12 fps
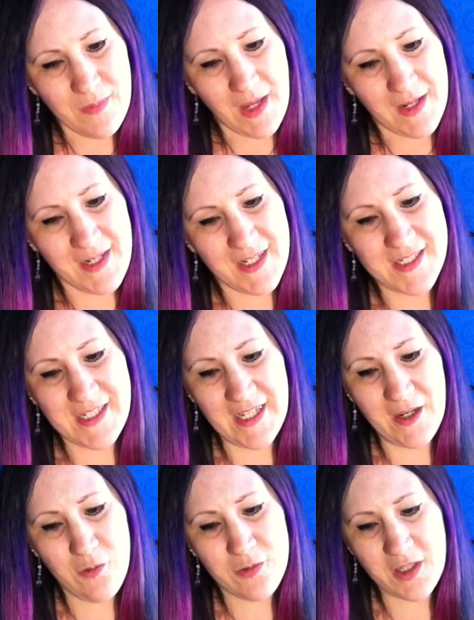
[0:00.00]
Let's see.
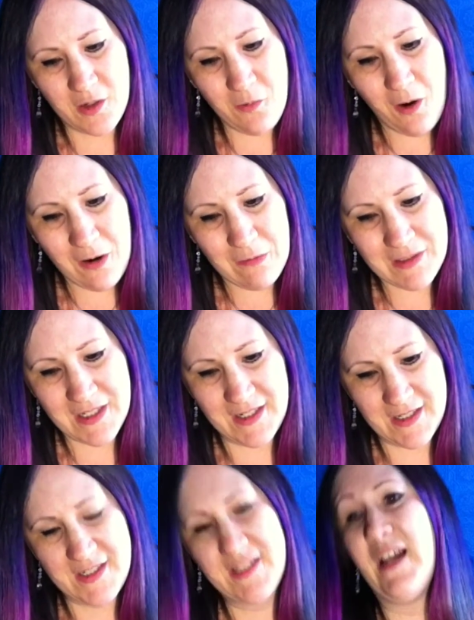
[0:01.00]
Also, what I was going to
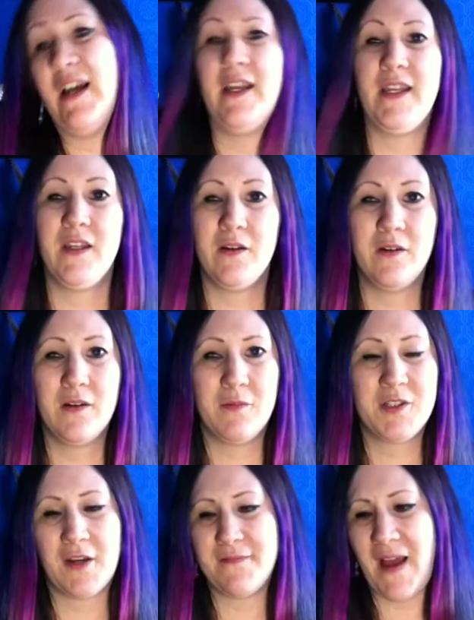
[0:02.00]
say,
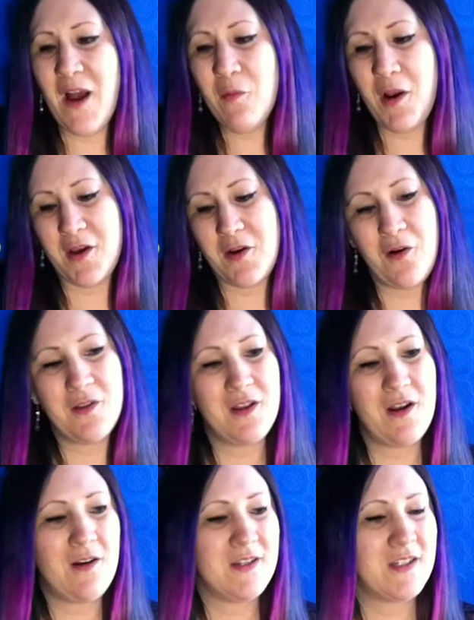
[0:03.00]
which I found when I got the
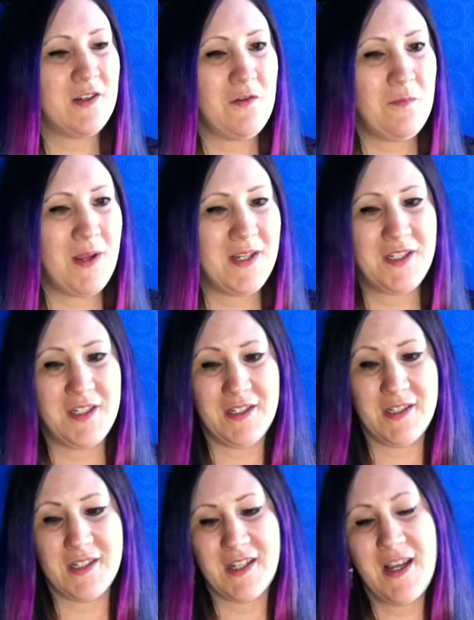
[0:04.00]
last 2
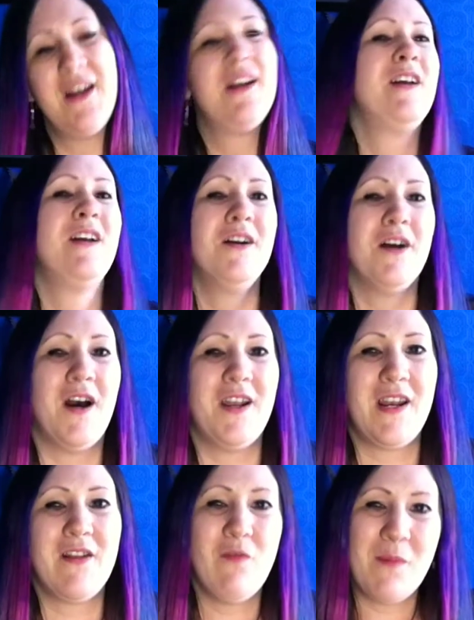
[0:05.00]
pictures, and I
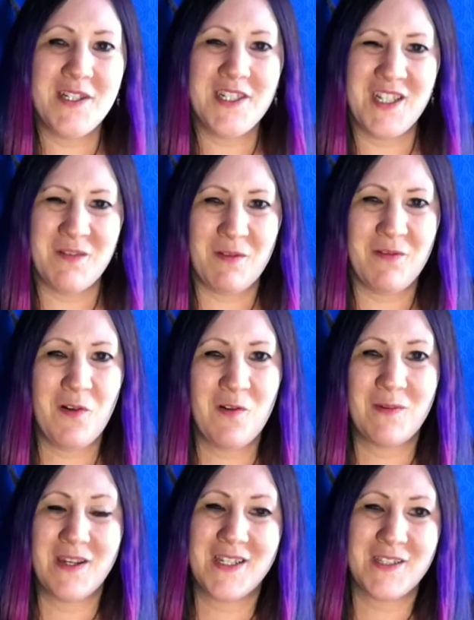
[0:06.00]
never mentioned it before,
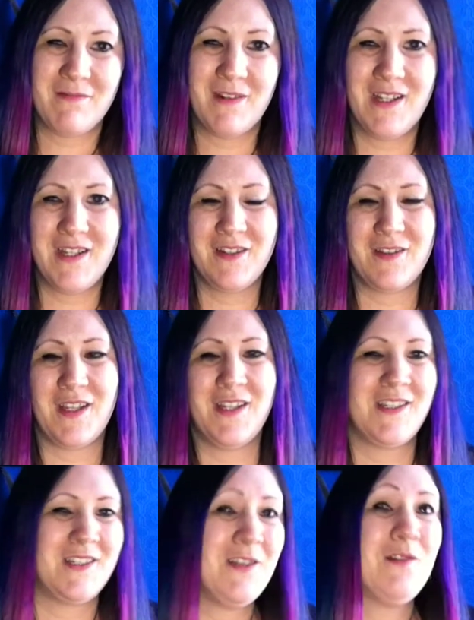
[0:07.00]
but it's a really good thing
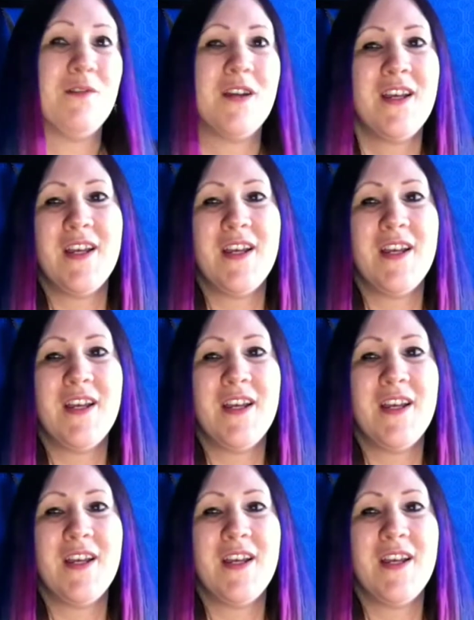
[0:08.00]
to do.